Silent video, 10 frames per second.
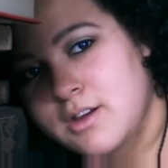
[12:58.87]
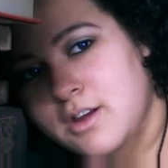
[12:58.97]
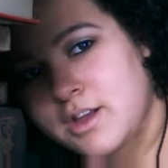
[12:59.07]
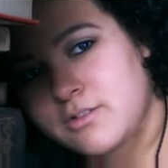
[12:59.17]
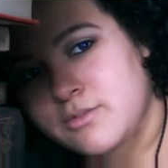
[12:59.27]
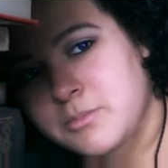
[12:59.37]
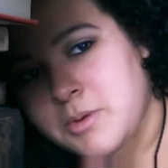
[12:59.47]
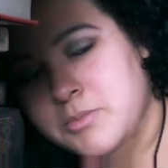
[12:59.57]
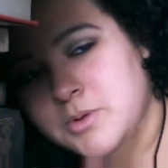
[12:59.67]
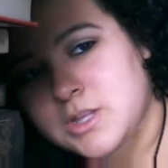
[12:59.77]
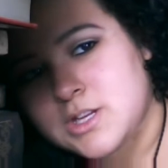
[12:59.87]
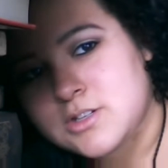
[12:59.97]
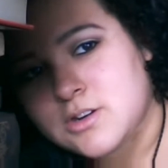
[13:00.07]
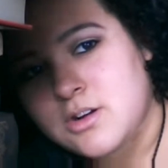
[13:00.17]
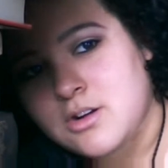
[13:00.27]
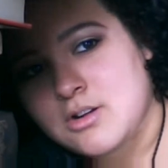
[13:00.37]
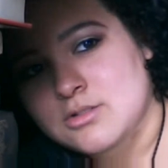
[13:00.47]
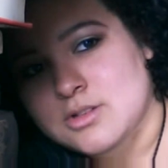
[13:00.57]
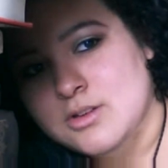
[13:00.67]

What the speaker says: I don't remember what these are called.